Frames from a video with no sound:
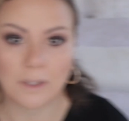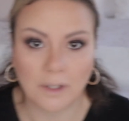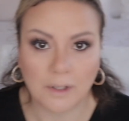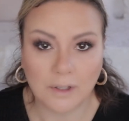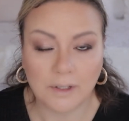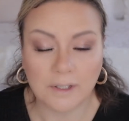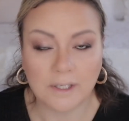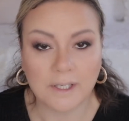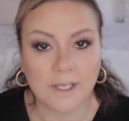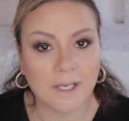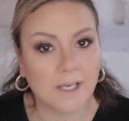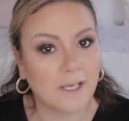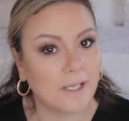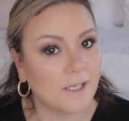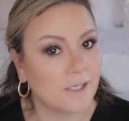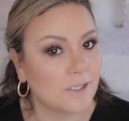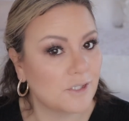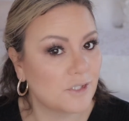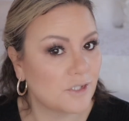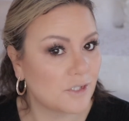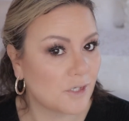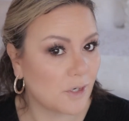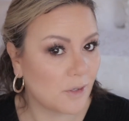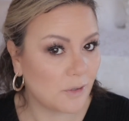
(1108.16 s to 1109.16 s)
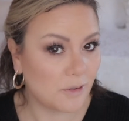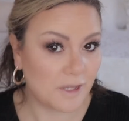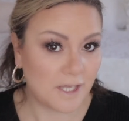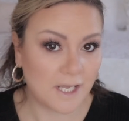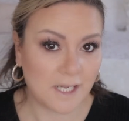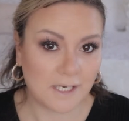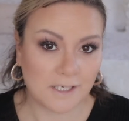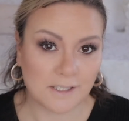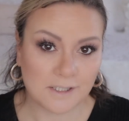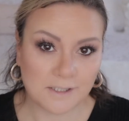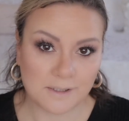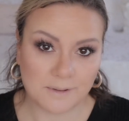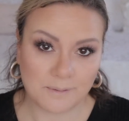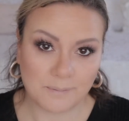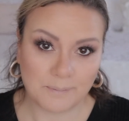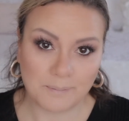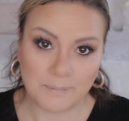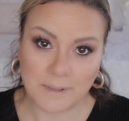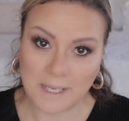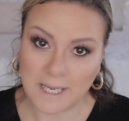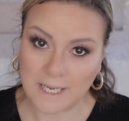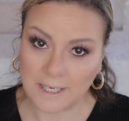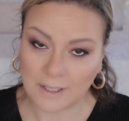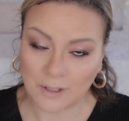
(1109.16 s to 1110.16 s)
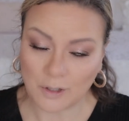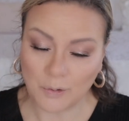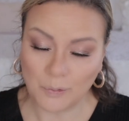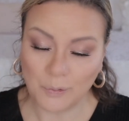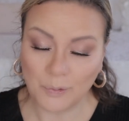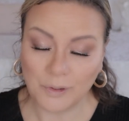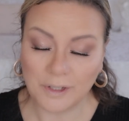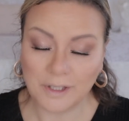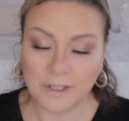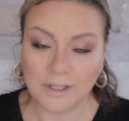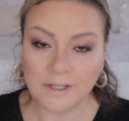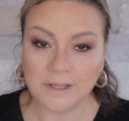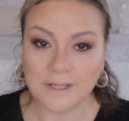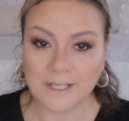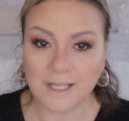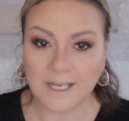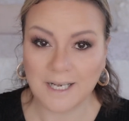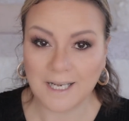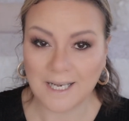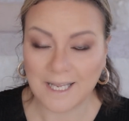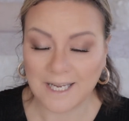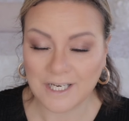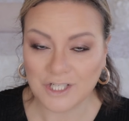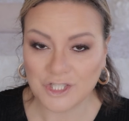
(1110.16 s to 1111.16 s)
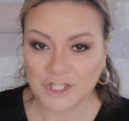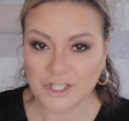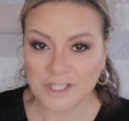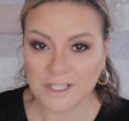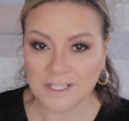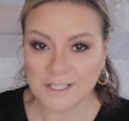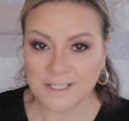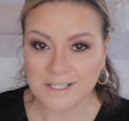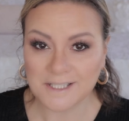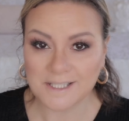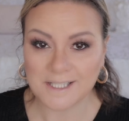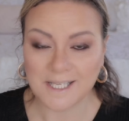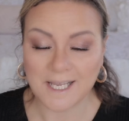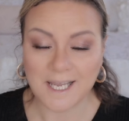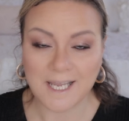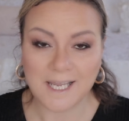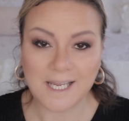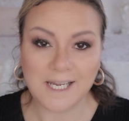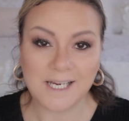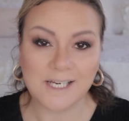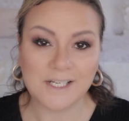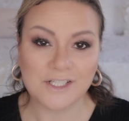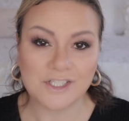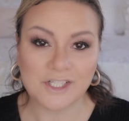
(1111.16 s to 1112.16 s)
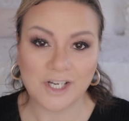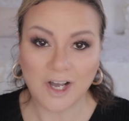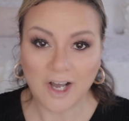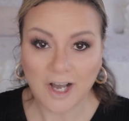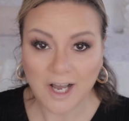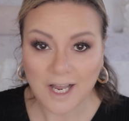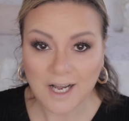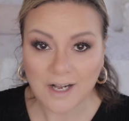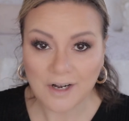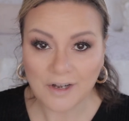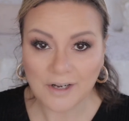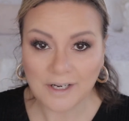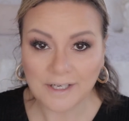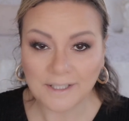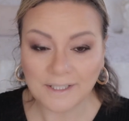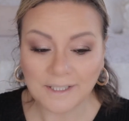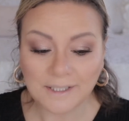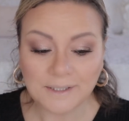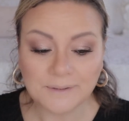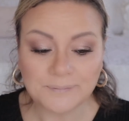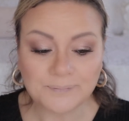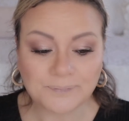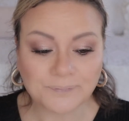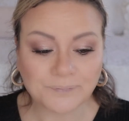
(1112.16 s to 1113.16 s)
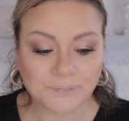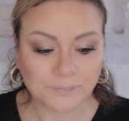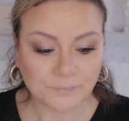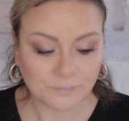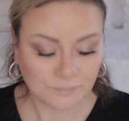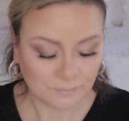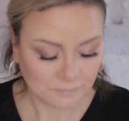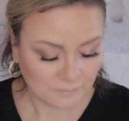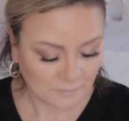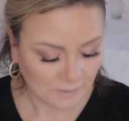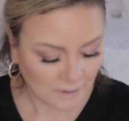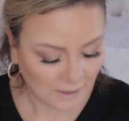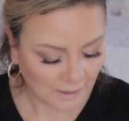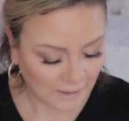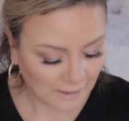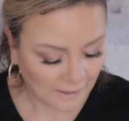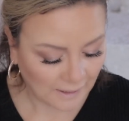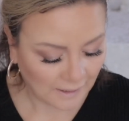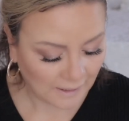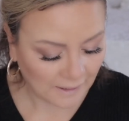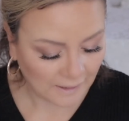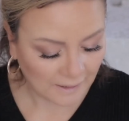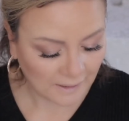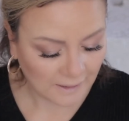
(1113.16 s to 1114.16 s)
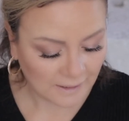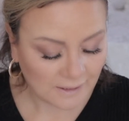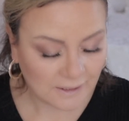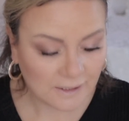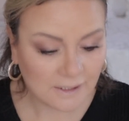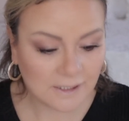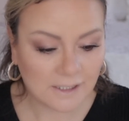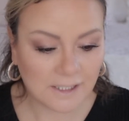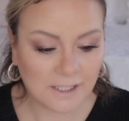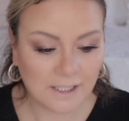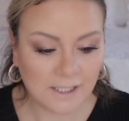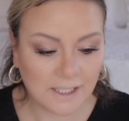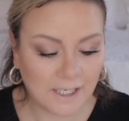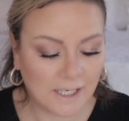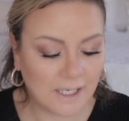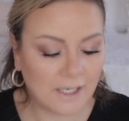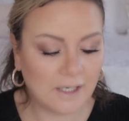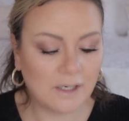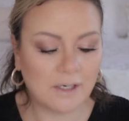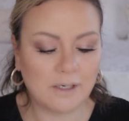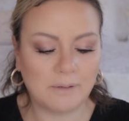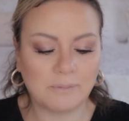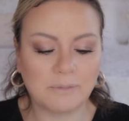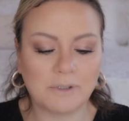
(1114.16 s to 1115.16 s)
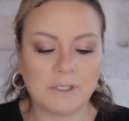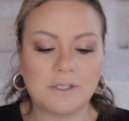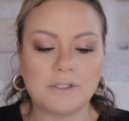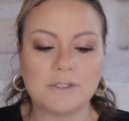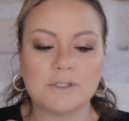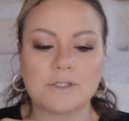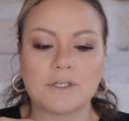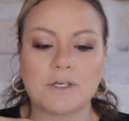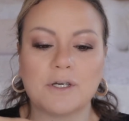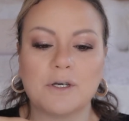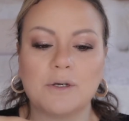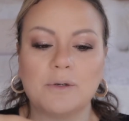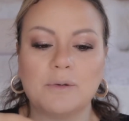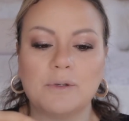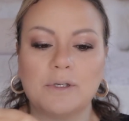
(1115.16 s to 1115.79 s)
Okay, so that's back with lashes and eyeliner, and now I'm going to go